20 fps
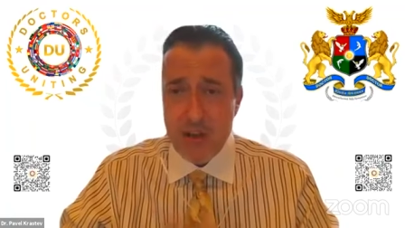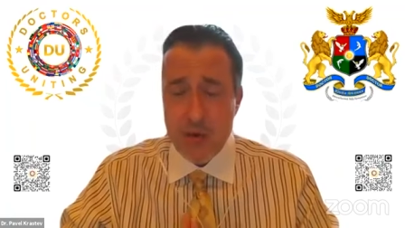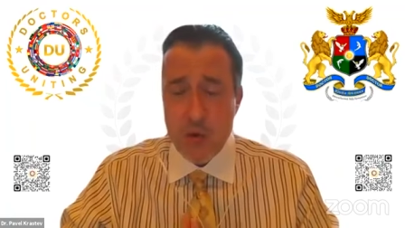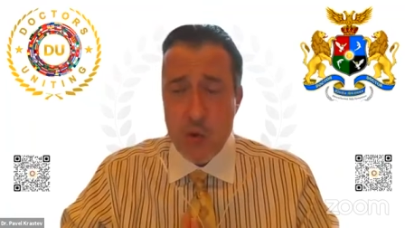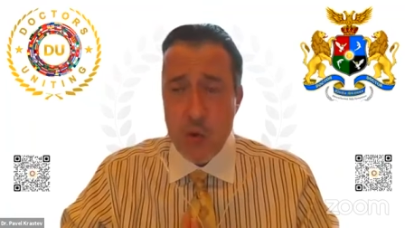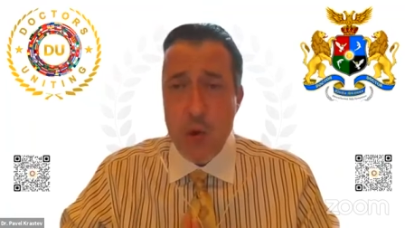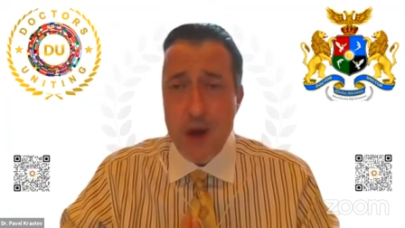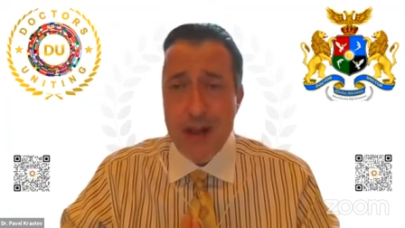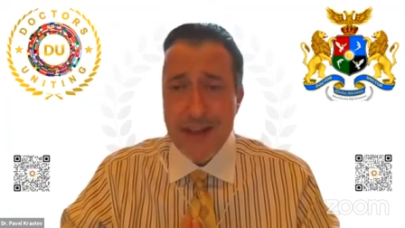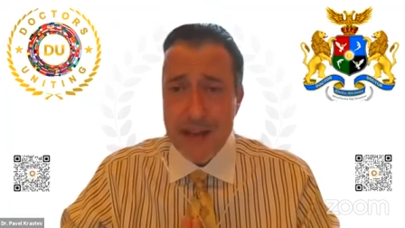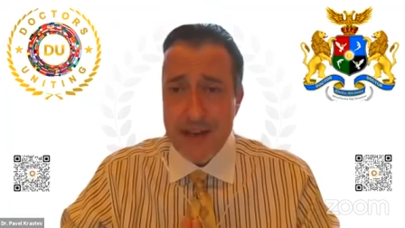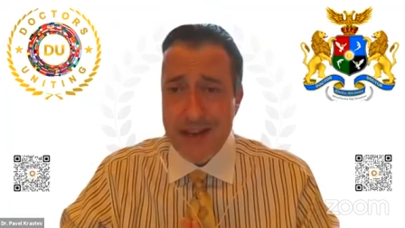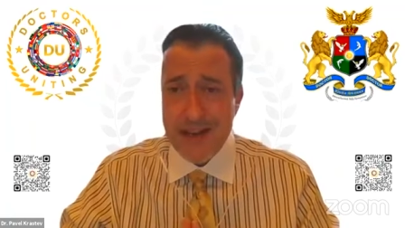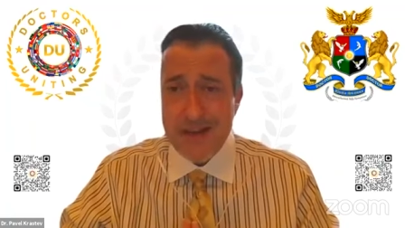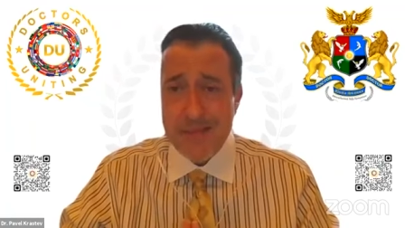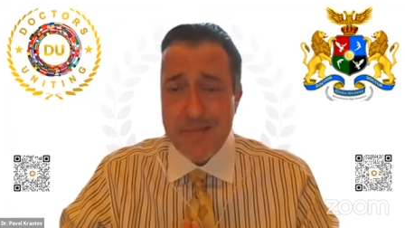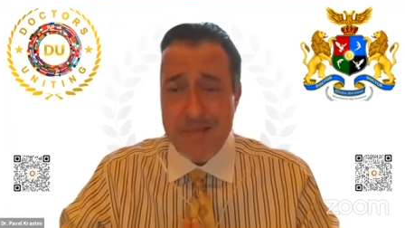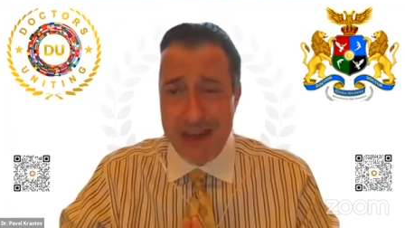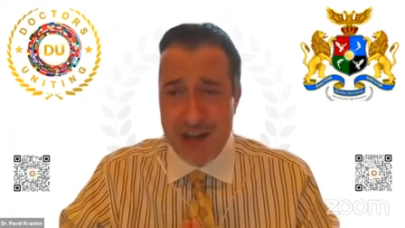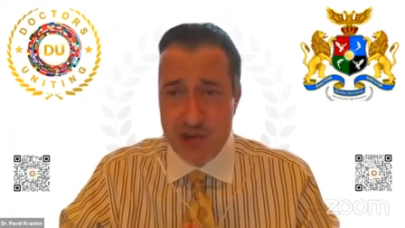
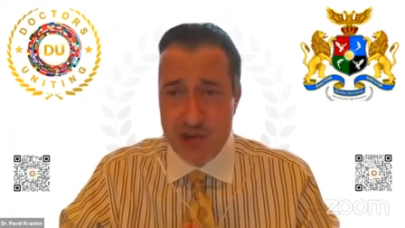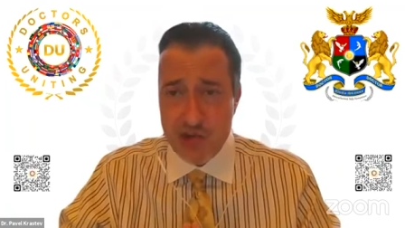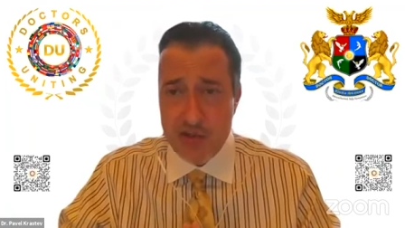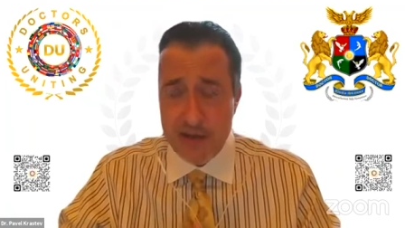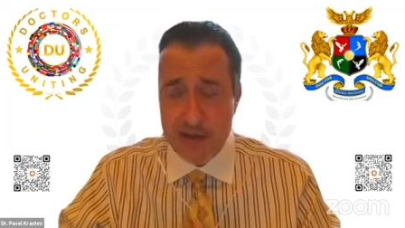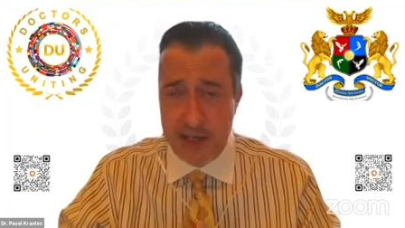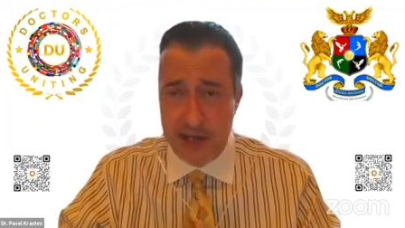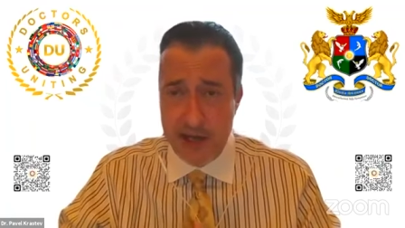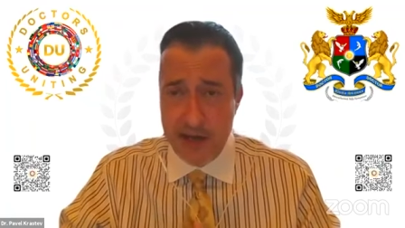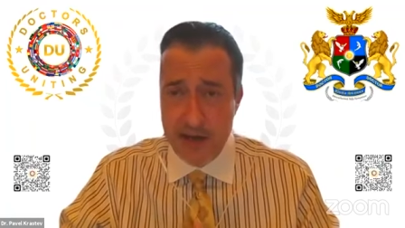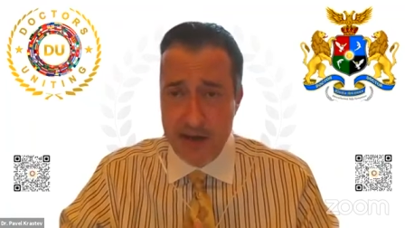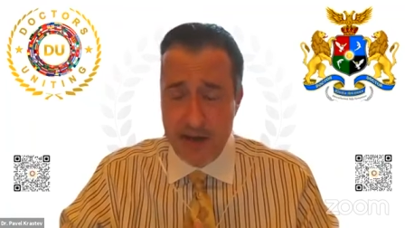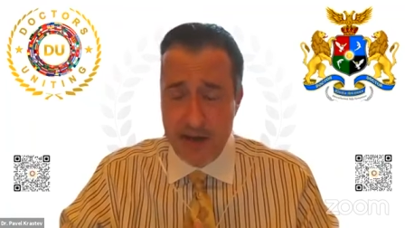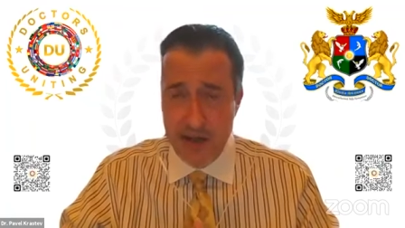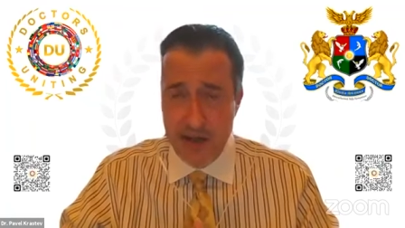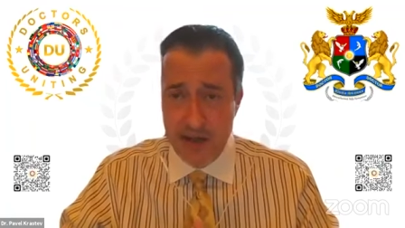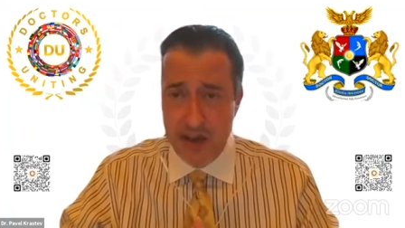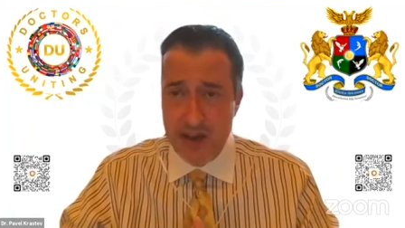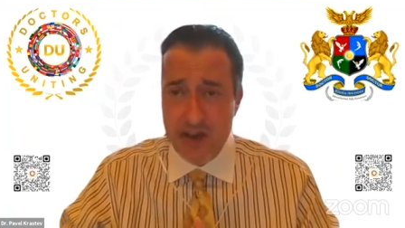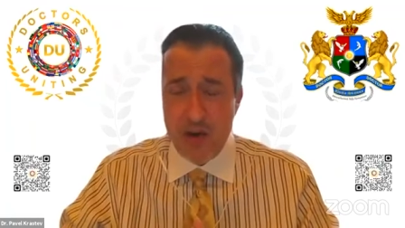quality patient care.
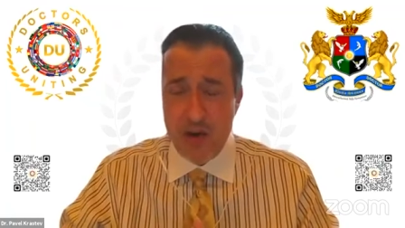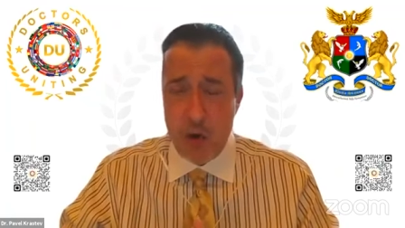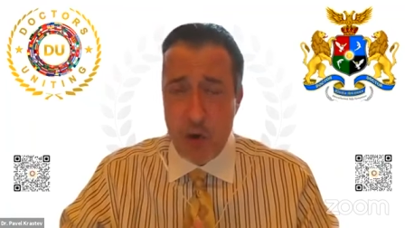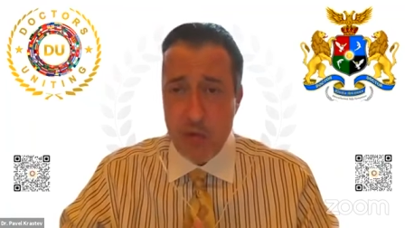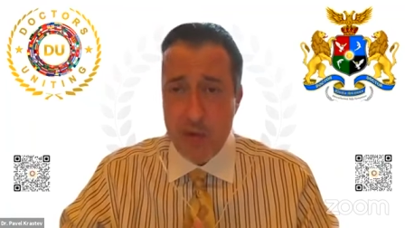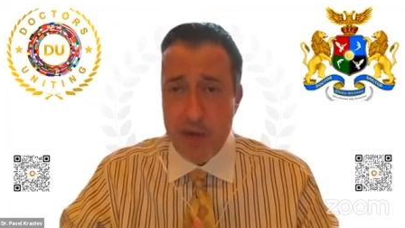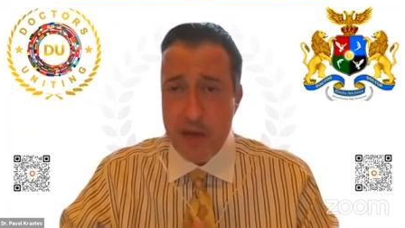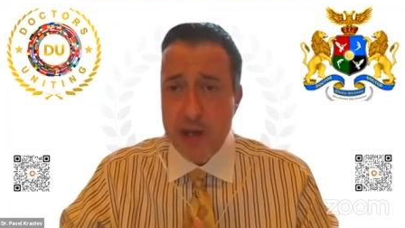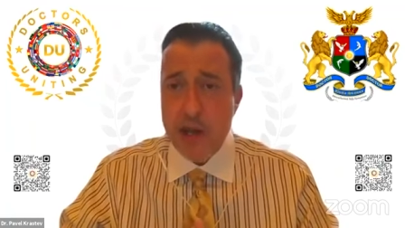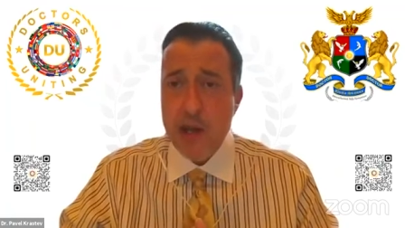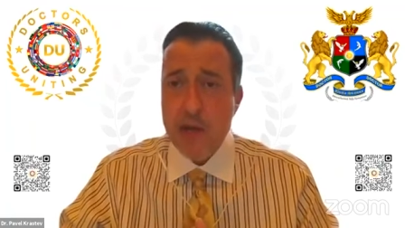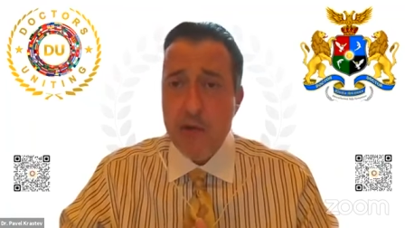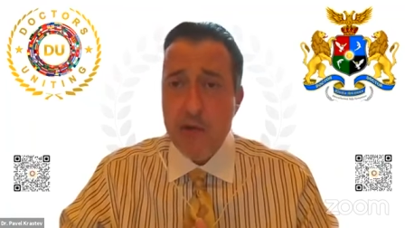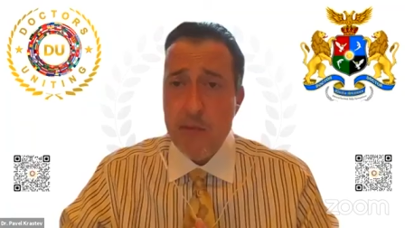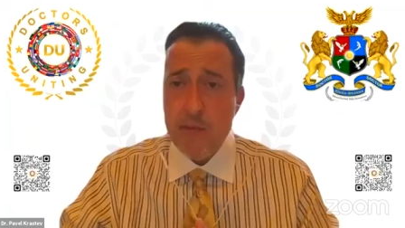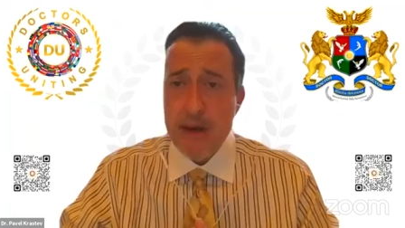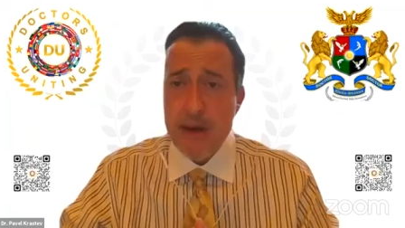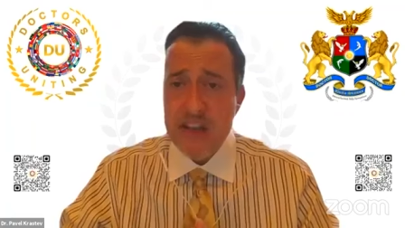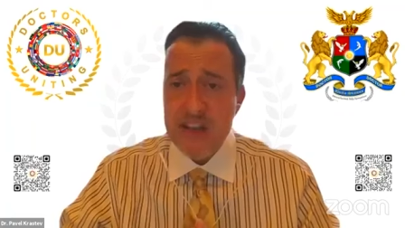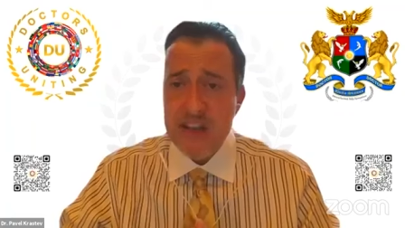All they care
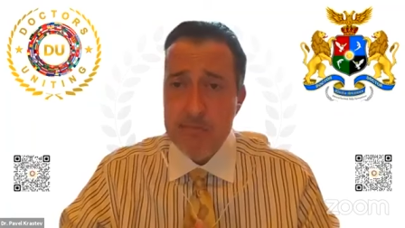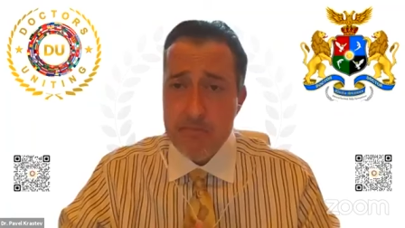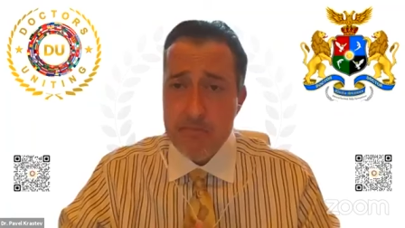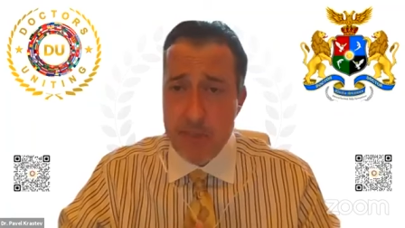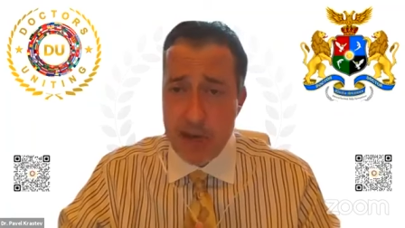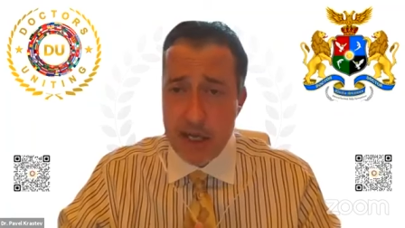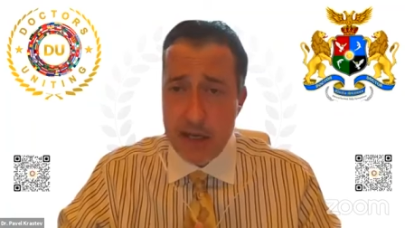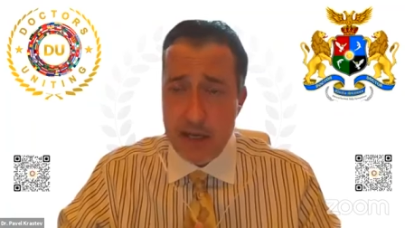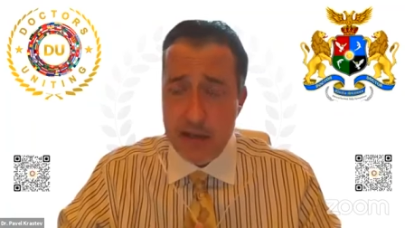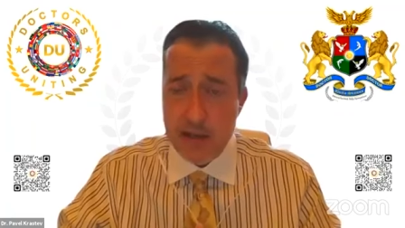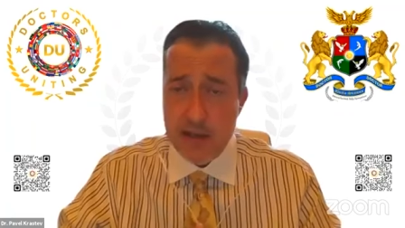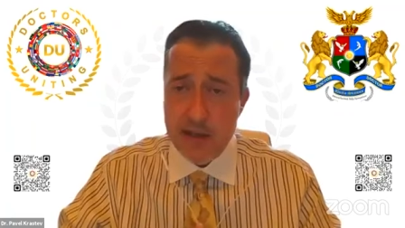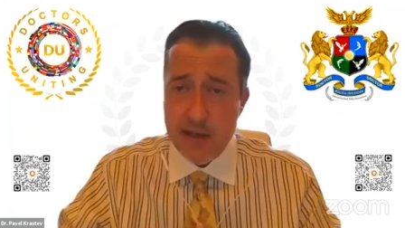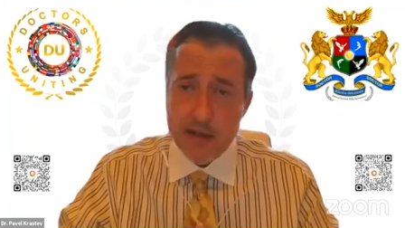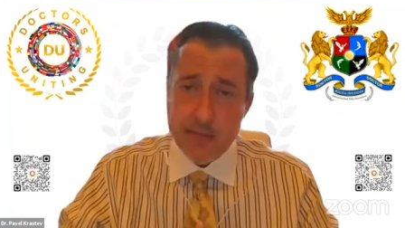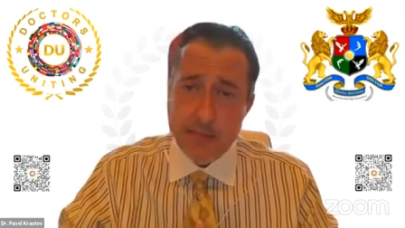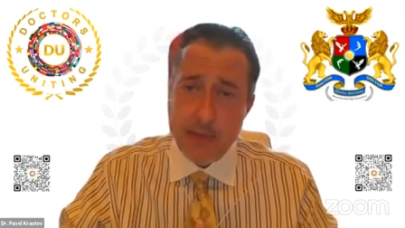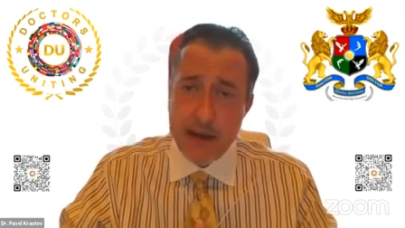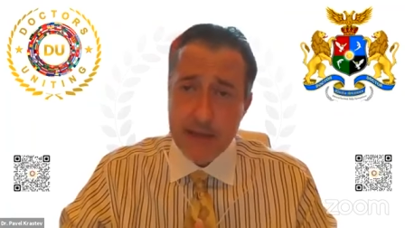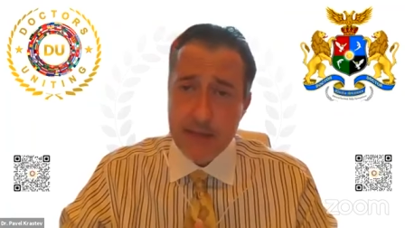about is money
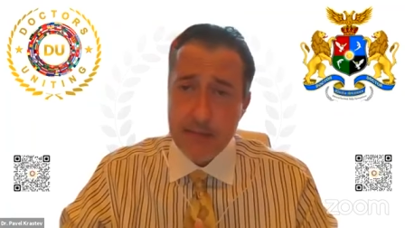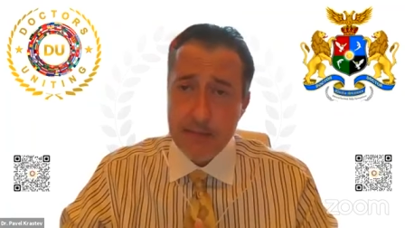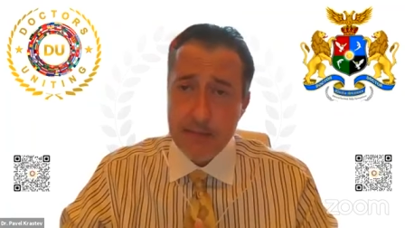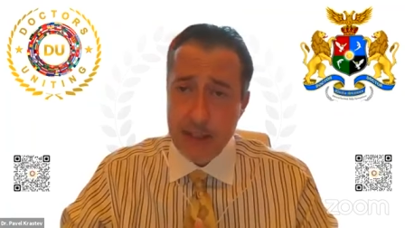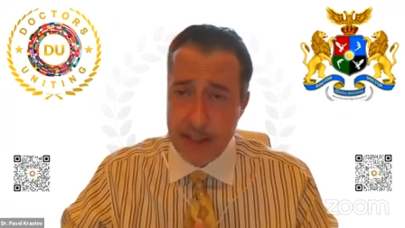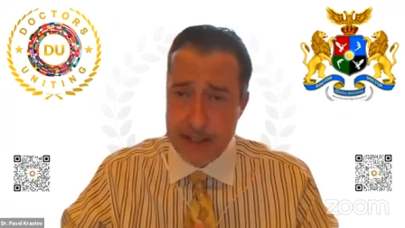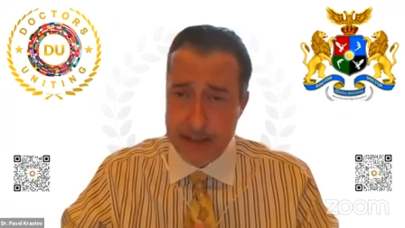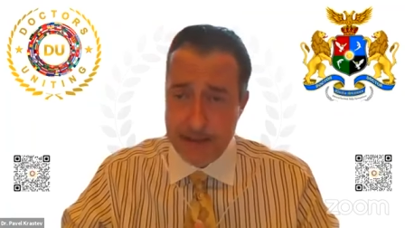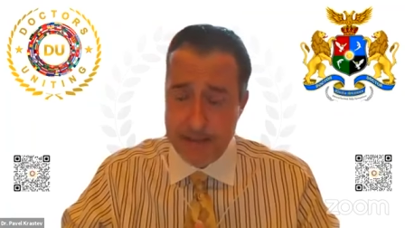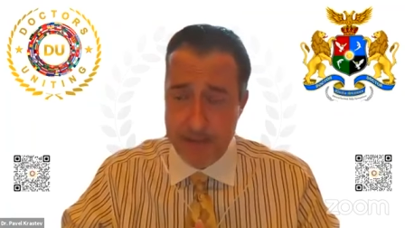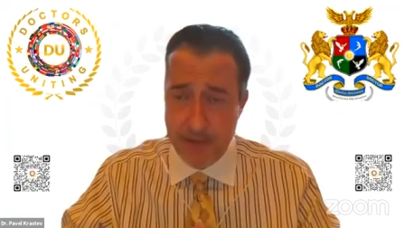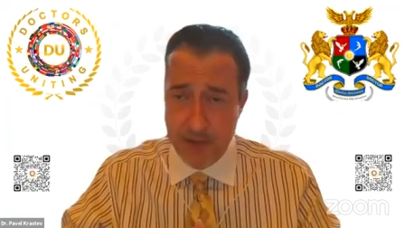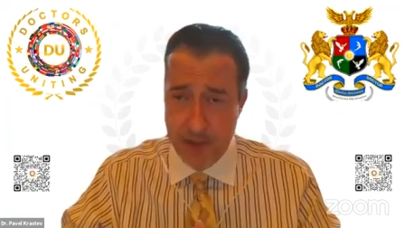and the bottom line.